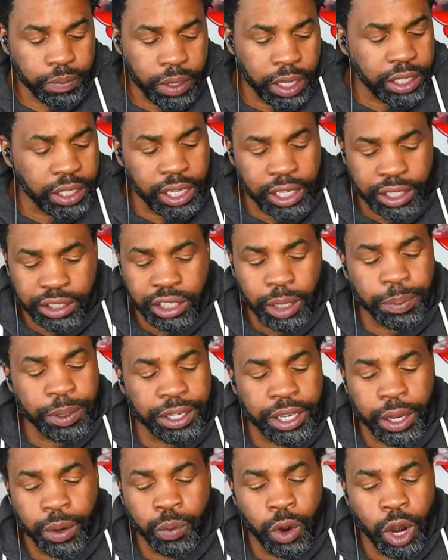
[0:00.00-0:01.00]
It simply
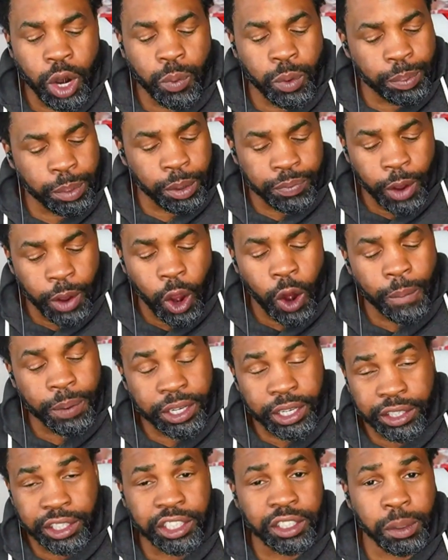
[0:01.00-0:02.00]
didn't work with Bivol
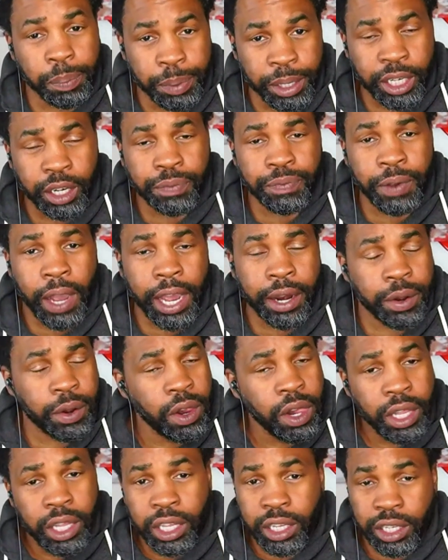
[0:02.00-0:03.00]
because he's a bigger fighter.
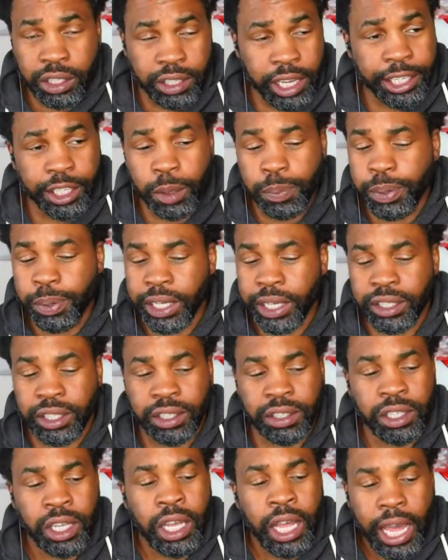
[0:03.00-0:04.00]
He can take your punches,
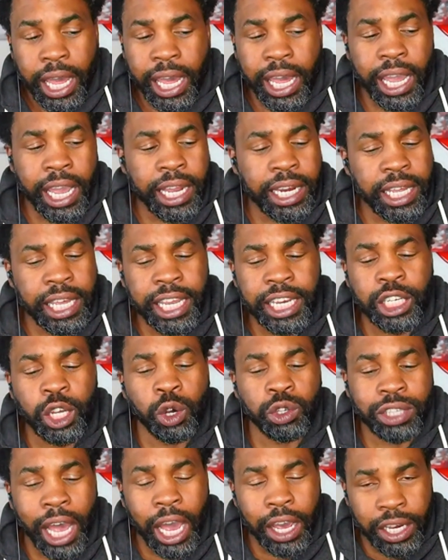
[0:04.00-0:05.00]
and he knows
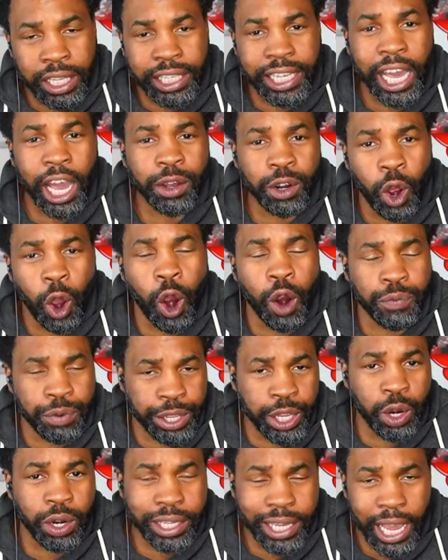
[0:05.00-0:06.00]
how to counter off of
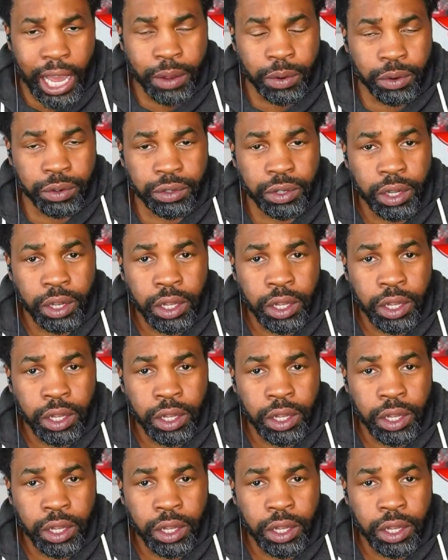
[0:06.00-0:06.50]
your counters.